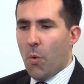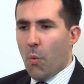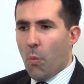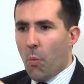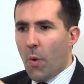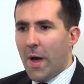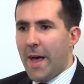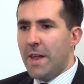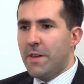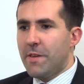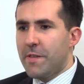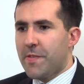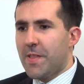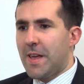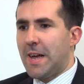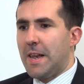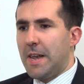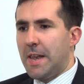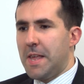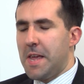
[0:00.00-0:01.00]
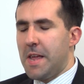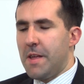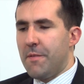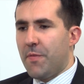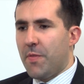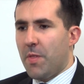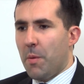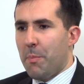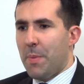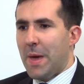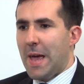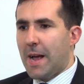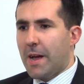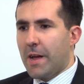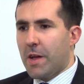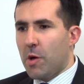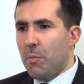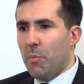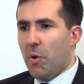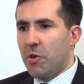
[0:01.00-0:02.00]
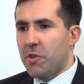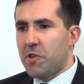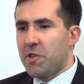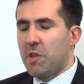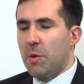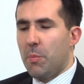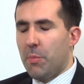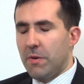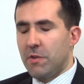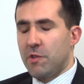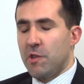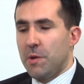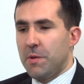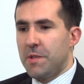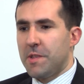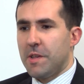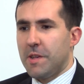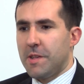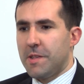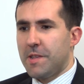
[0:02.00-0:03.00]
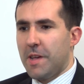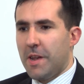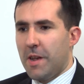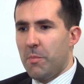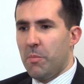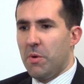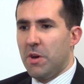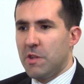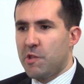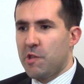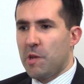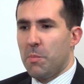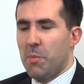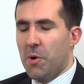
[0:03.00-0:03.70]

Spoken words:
Where does that leave the big commodity producers in emerging